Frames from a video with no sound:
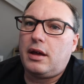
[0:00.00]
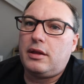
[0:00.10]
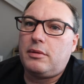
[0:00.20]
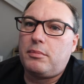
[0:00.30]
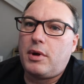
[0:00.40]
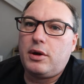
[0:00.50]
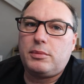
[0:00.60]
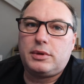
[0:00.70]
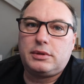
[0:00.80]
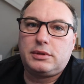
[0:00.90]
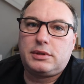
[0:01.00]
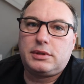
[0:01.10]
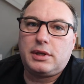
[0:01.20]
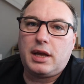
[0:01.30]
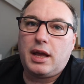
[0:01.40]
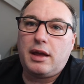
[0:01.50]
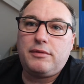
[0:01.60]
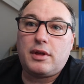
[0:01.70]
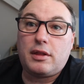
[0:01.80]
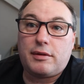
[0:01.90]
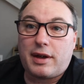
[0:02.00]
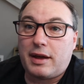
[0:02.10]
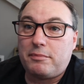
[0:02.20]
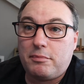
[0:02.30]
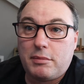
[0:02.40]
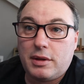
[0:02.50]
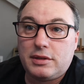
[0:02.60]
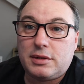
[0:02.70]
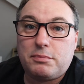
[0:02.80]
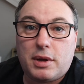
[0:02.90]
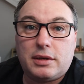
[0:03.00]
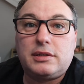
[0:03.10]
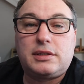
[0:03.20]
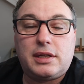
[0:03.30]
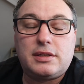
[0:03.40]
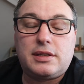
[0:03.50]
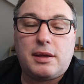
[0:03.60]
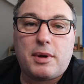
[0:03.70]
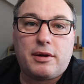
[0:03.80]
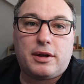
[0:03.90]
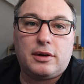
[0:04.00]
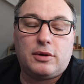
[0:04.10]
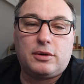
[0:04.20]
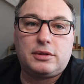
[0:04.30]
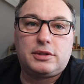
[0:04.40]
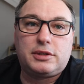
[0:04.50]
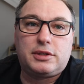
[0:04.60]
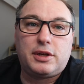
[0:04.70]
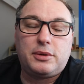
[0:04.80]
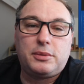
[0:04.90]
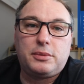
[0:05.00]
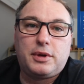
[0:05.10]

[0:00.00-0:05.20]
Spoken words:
at the moment, even though they've had months and months since the American launch to